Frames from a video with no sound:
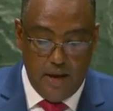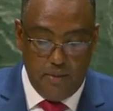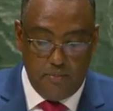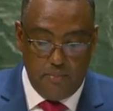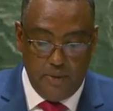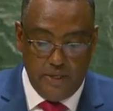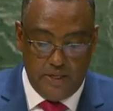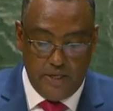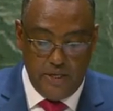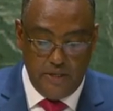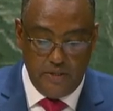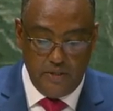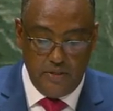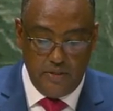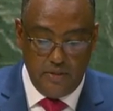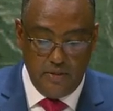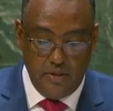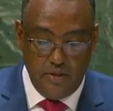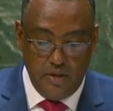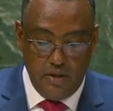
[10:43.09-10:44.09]

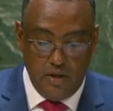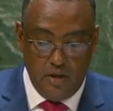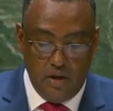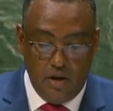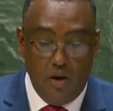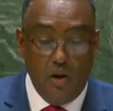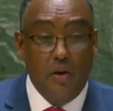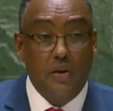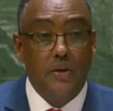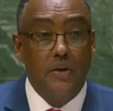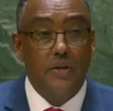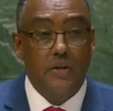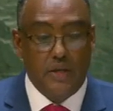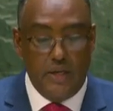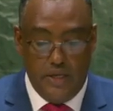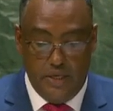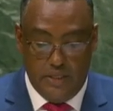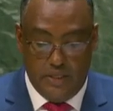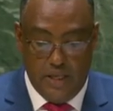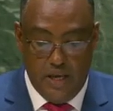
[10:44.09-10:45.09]
application on
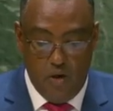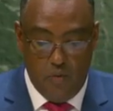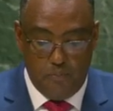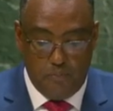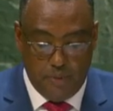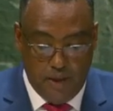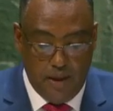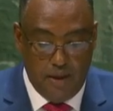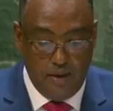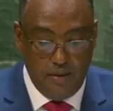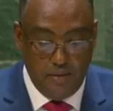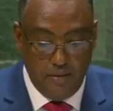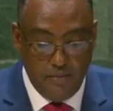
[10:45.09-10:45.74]
Ethiopia.